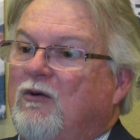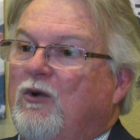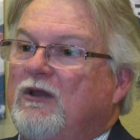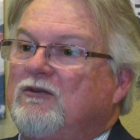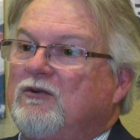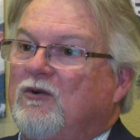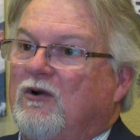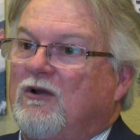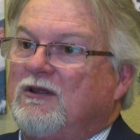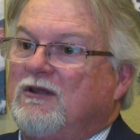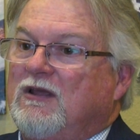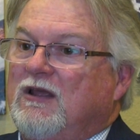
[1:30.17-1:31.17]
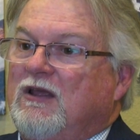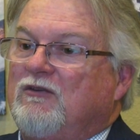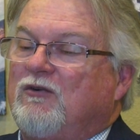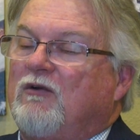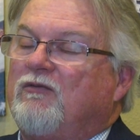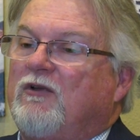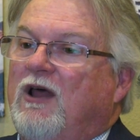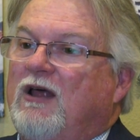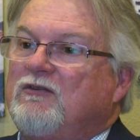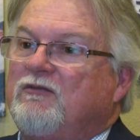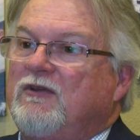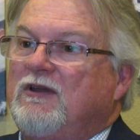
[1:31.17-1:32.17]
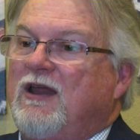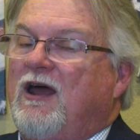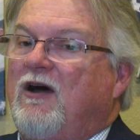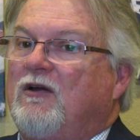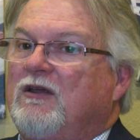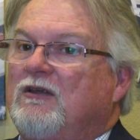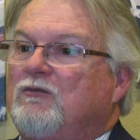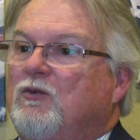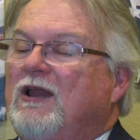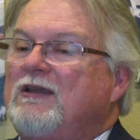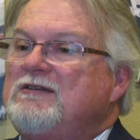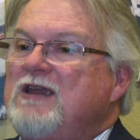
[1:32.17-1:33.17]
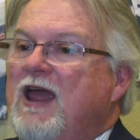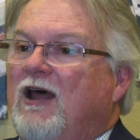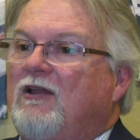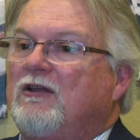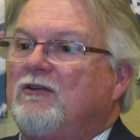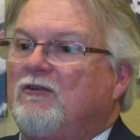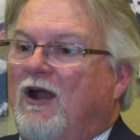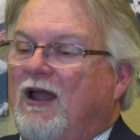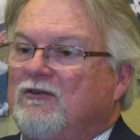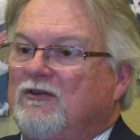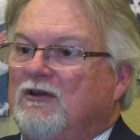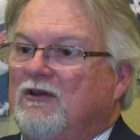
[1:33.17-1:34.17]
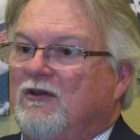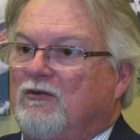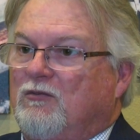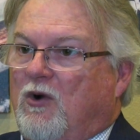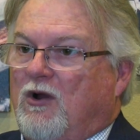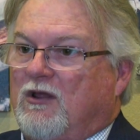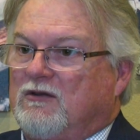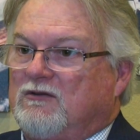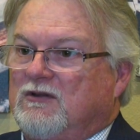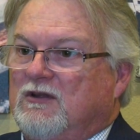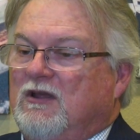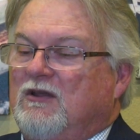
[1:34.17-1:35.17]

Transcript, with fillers: I went too early. So our philosophy now is we let talent drag us into those markets.